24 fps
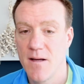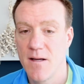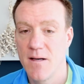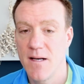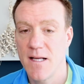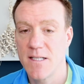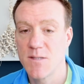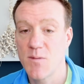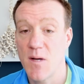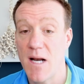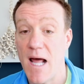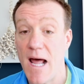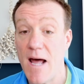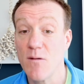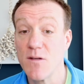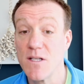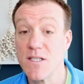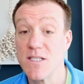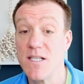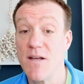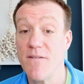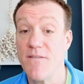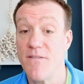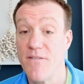Next one. How
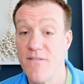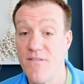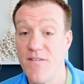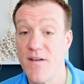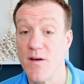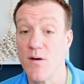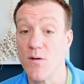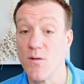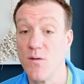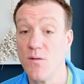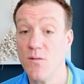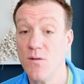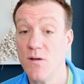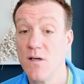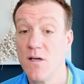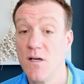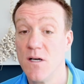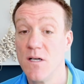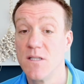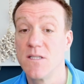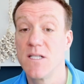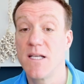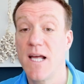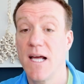does it feel
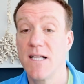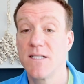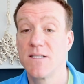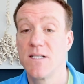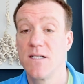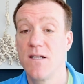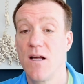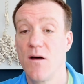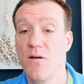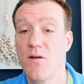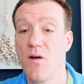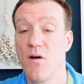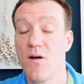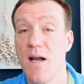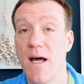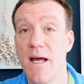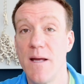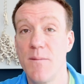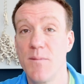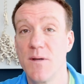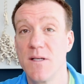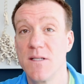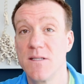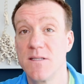to get to know your
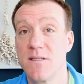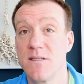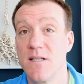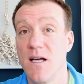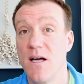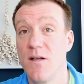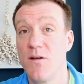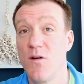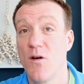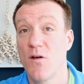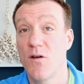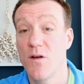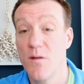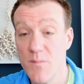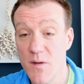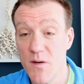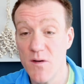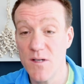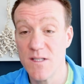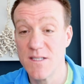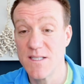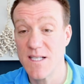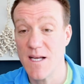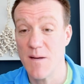neighbours and your
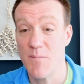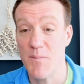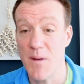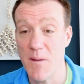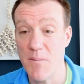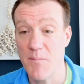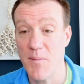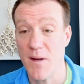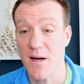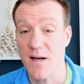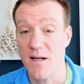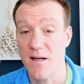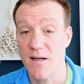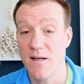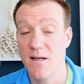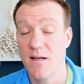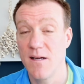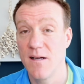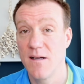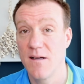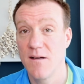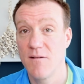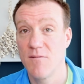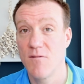community a bit better?
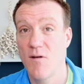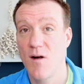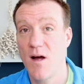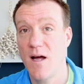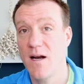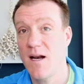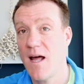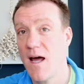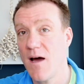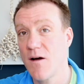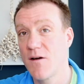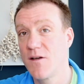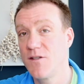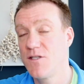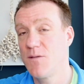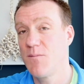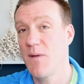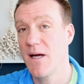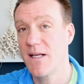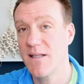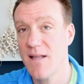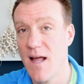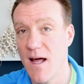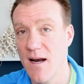Right, and how could you
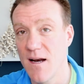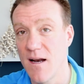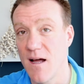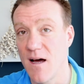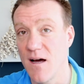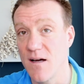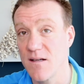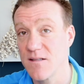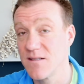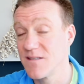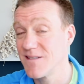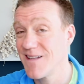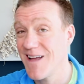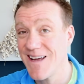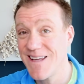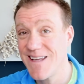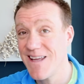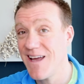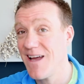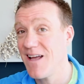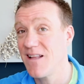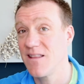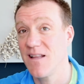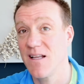make that last?
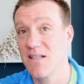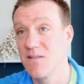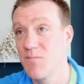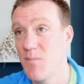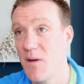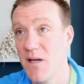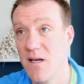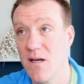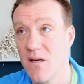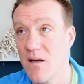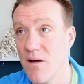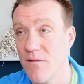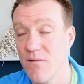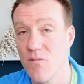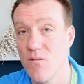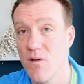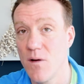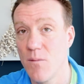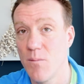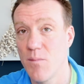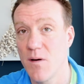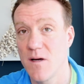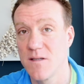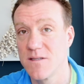Again, that's been another
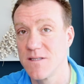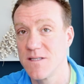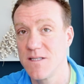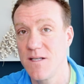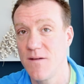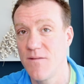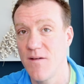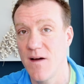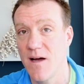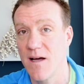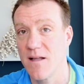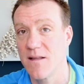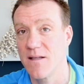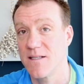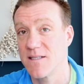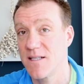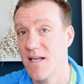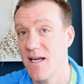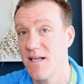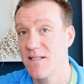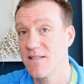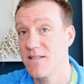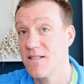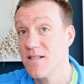real positive out of this,
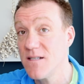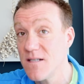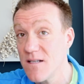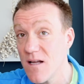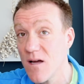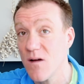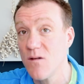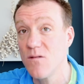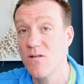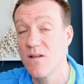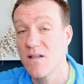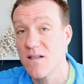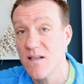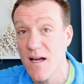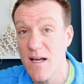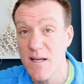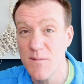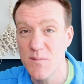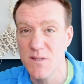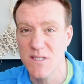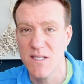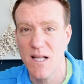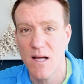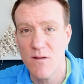getting to know the
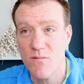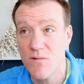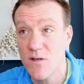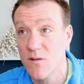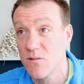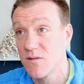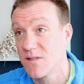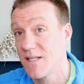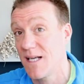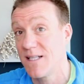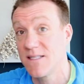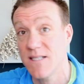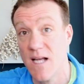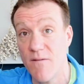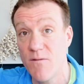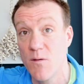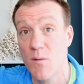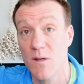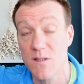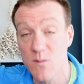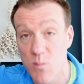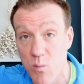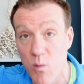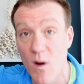neighbours in that real sense.
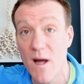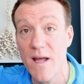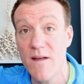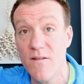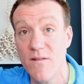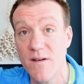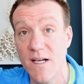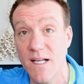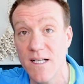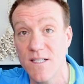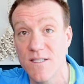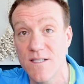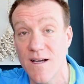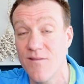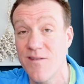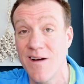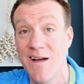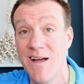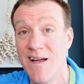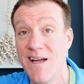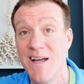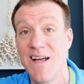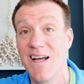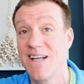Everyone's waving at each other
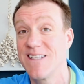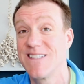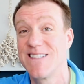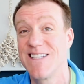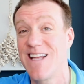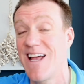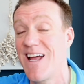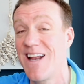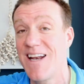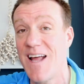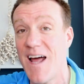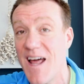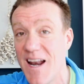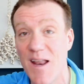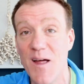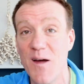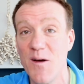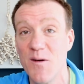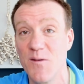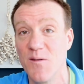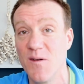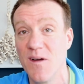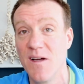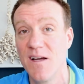and saying
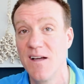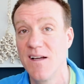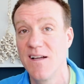hello.